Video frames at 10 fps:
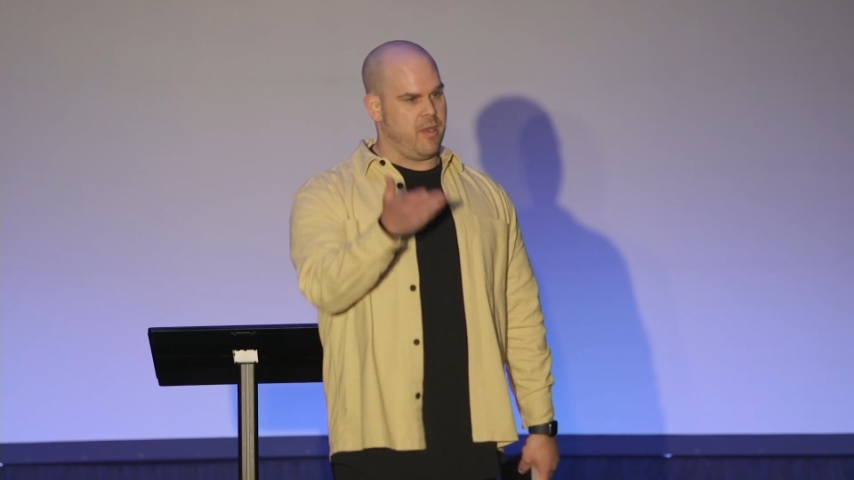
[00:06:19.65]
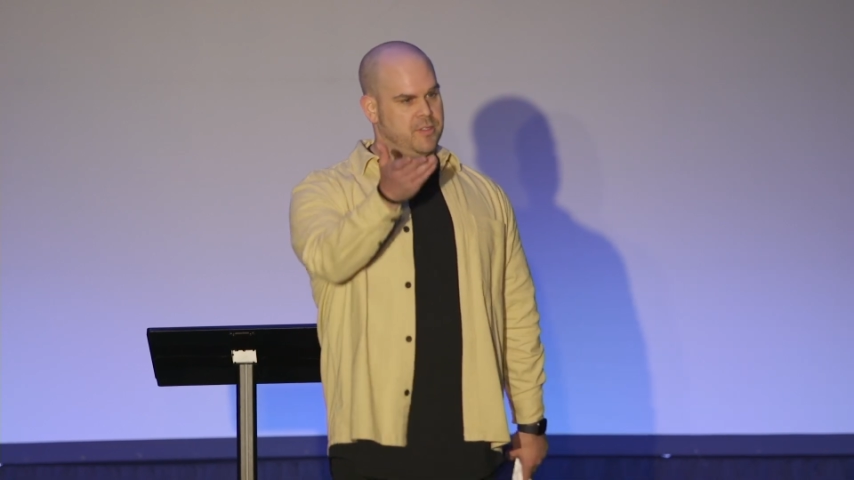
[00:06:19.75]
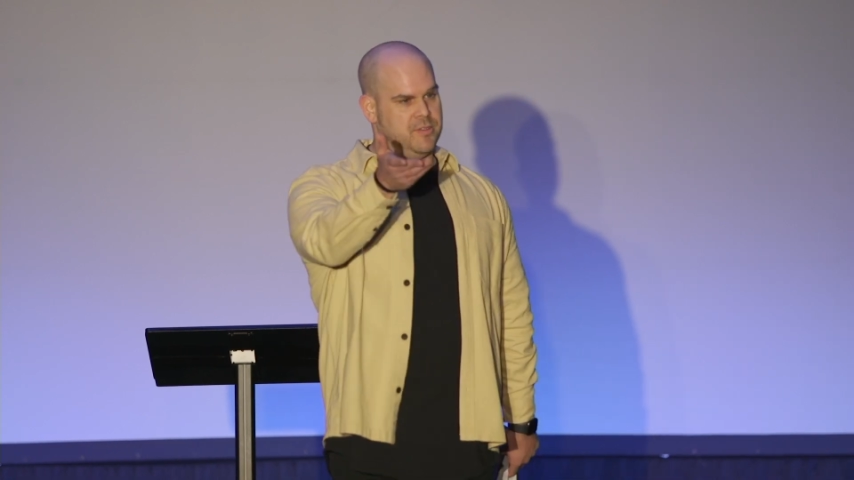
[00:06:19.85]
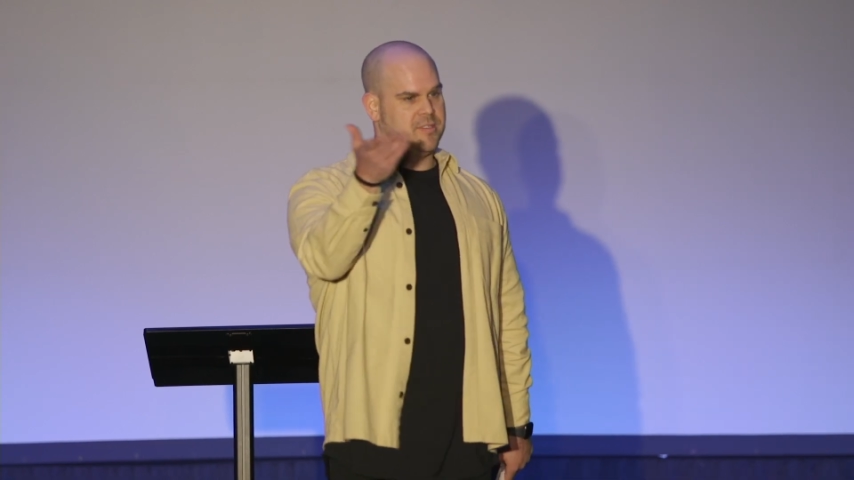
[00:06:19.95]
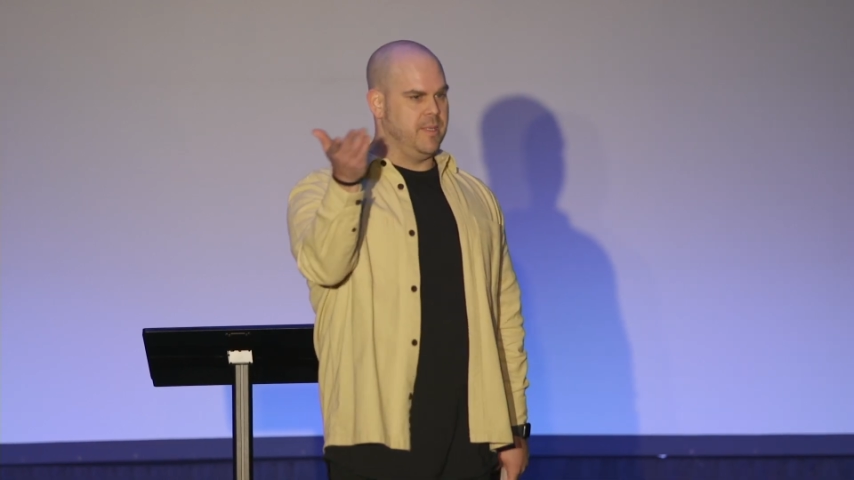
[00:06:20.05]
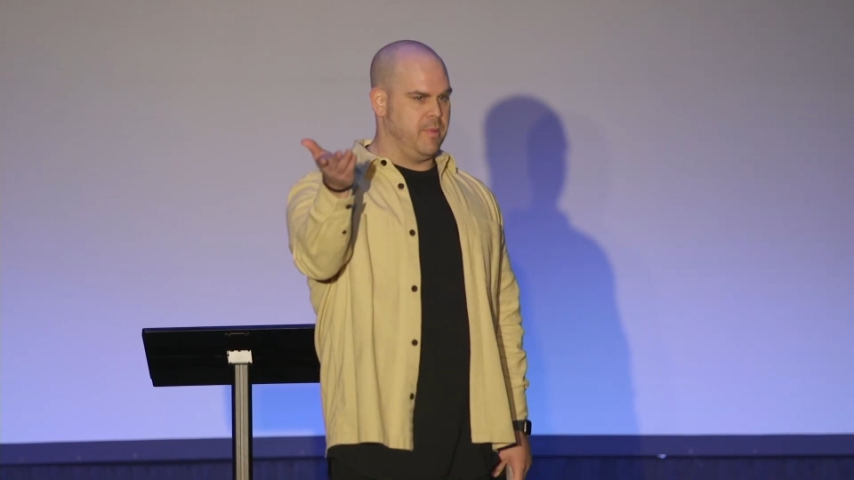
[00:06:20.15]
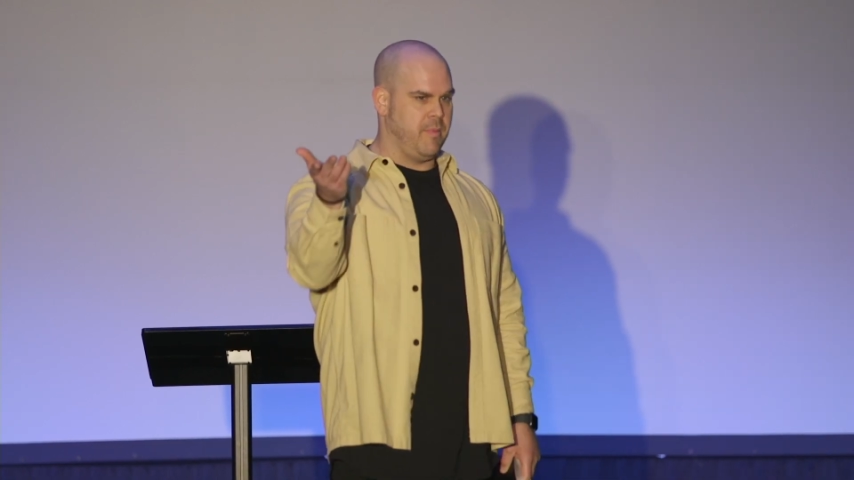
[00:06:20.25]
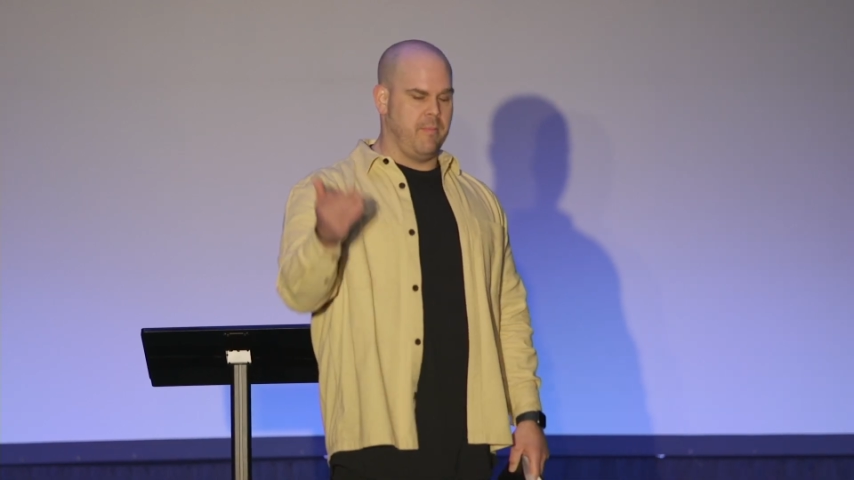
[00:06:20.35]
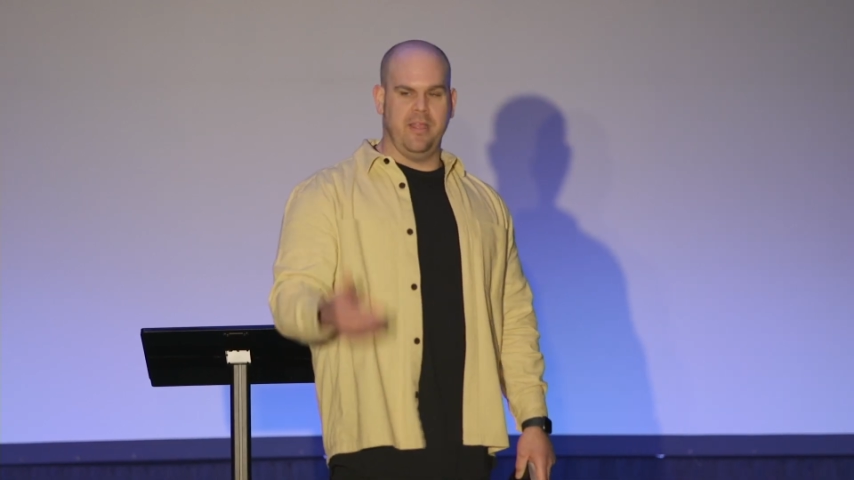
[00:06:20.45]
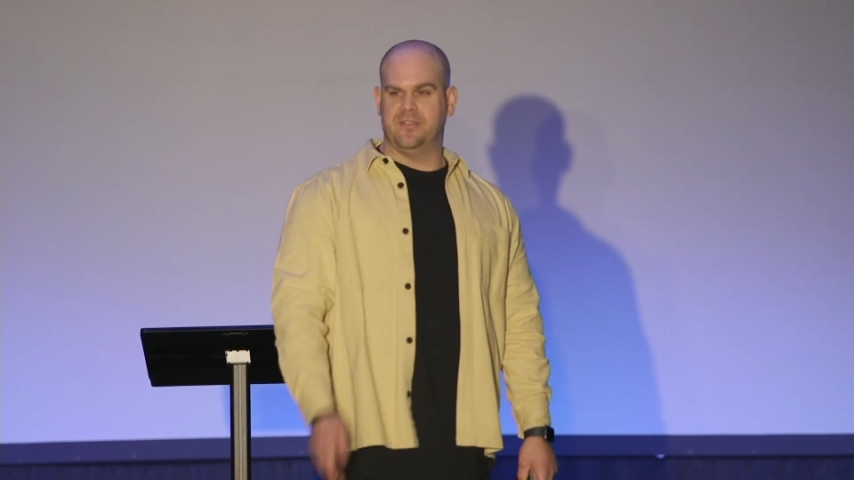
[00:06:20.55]
Why don't you sleep
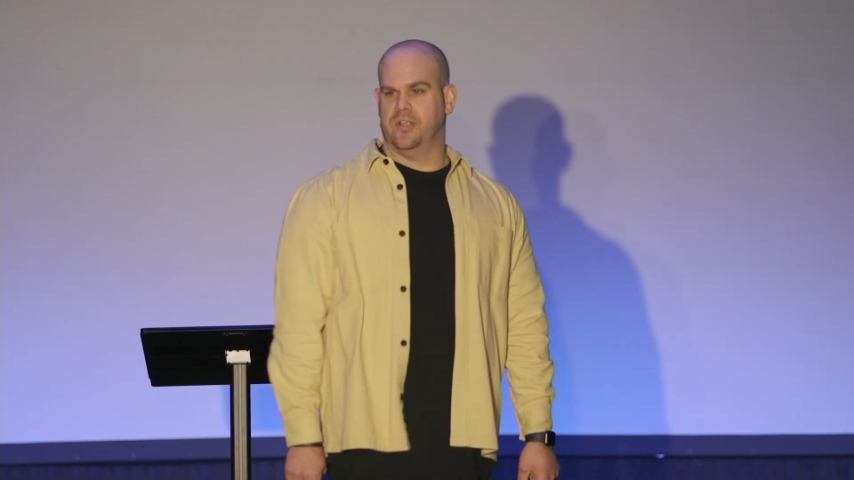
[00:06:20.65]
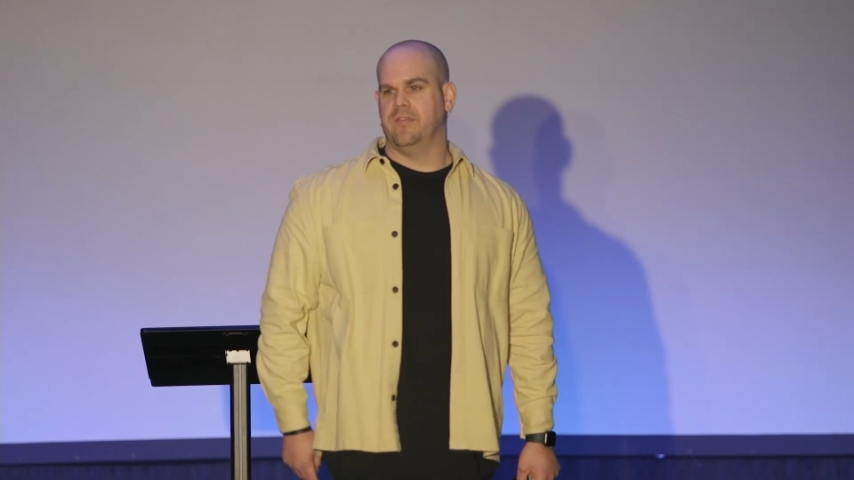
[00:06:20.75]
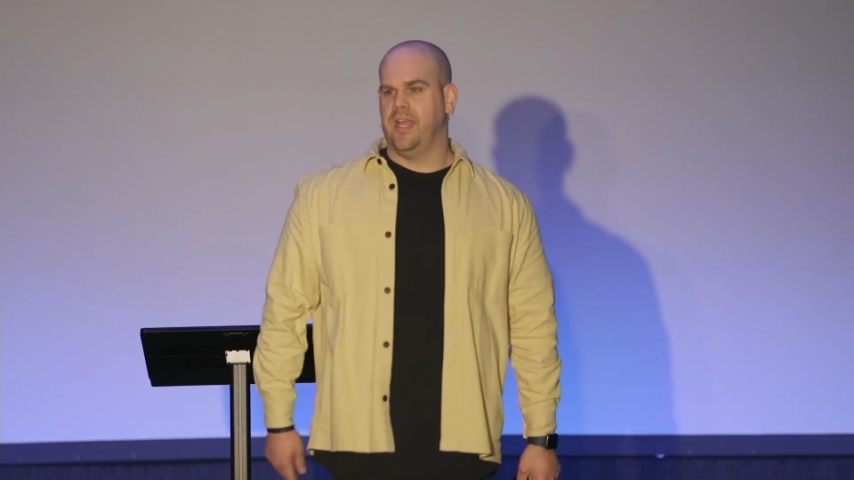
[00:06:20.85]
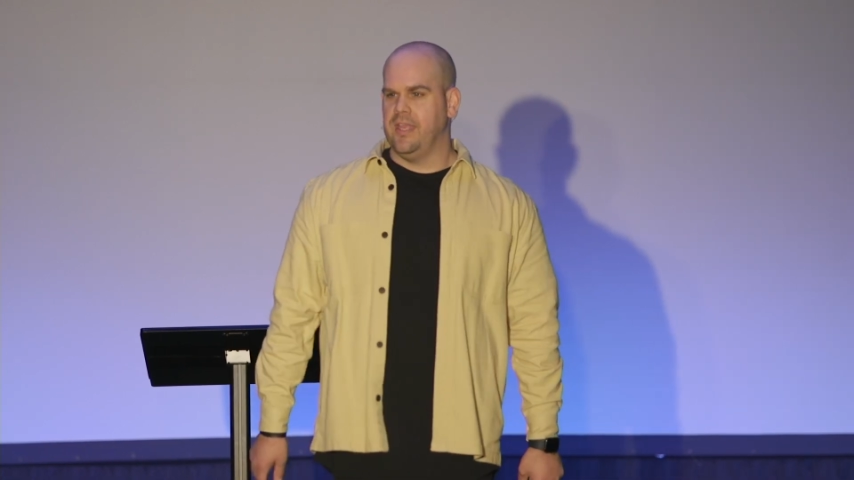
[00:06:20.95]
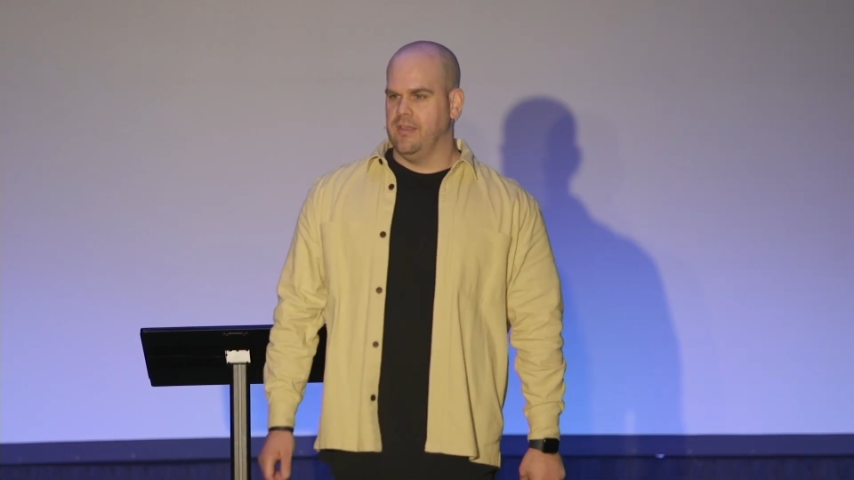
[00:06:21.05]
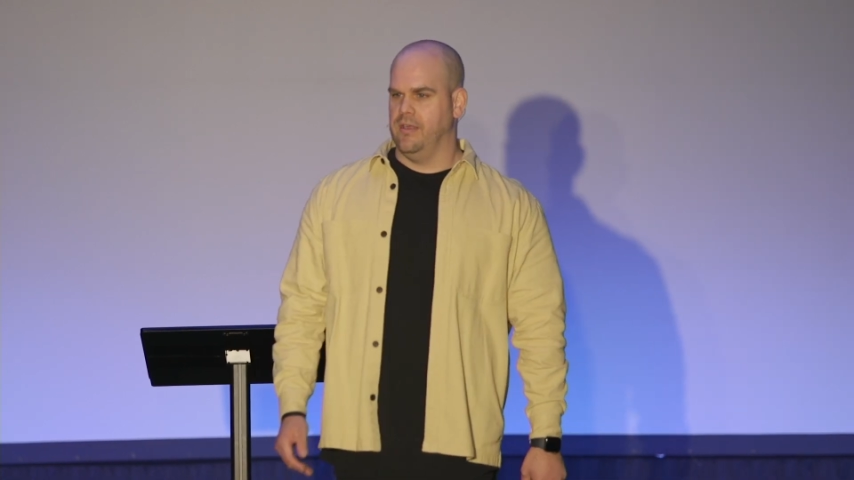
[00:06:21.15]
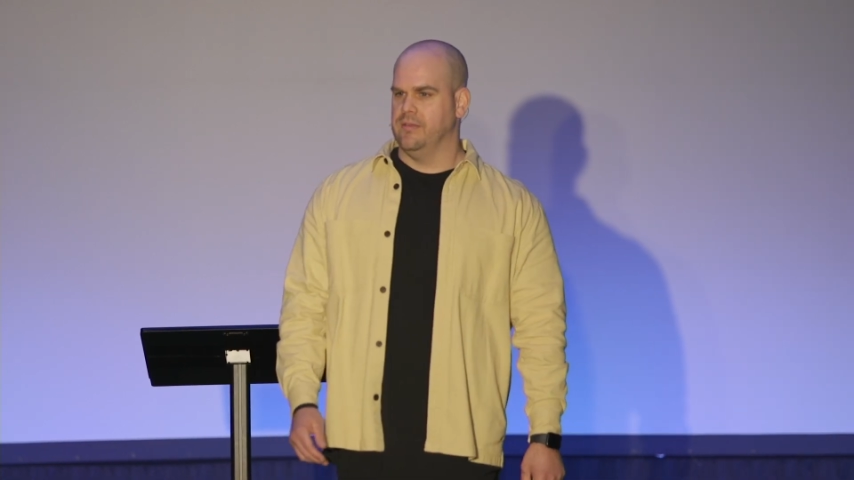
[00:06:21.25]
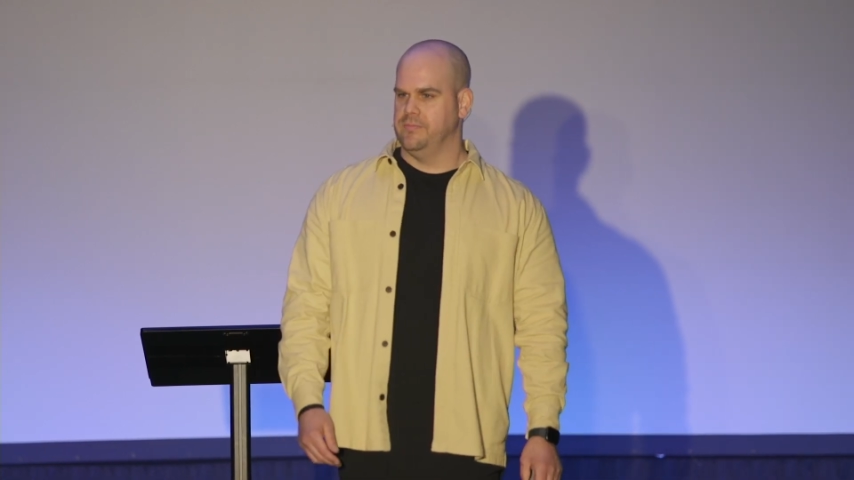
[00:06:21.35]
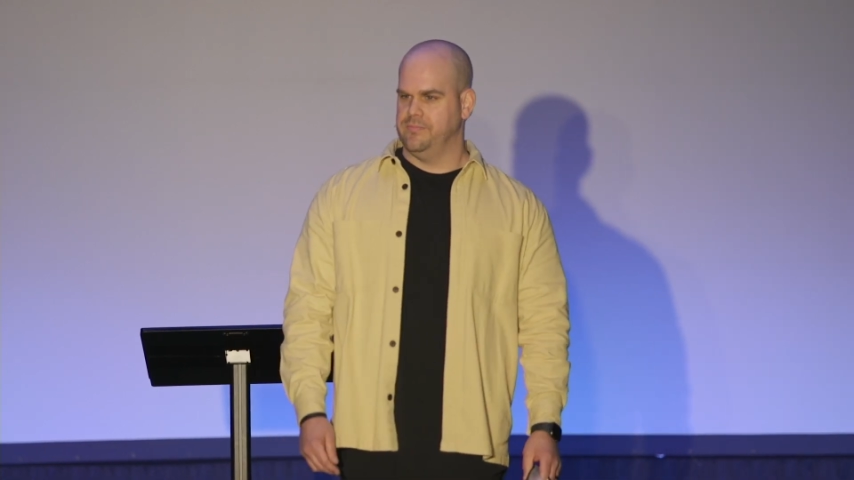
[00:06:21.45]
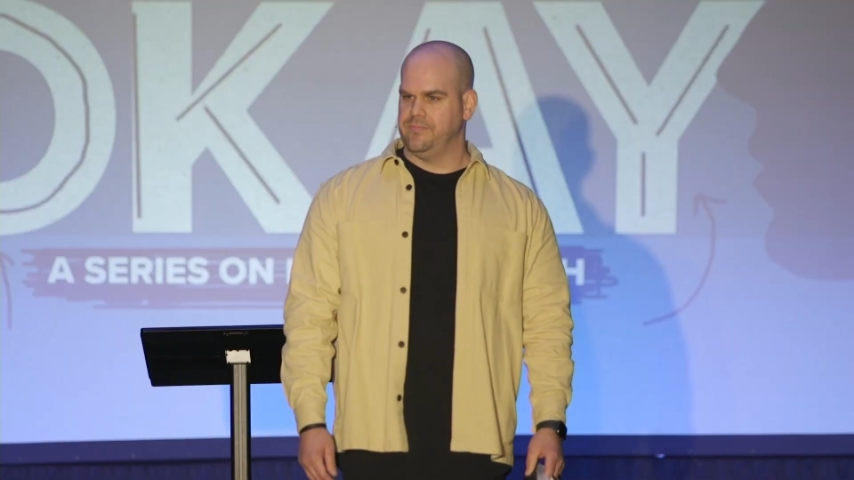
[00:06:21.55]
with my maidservant Hagar?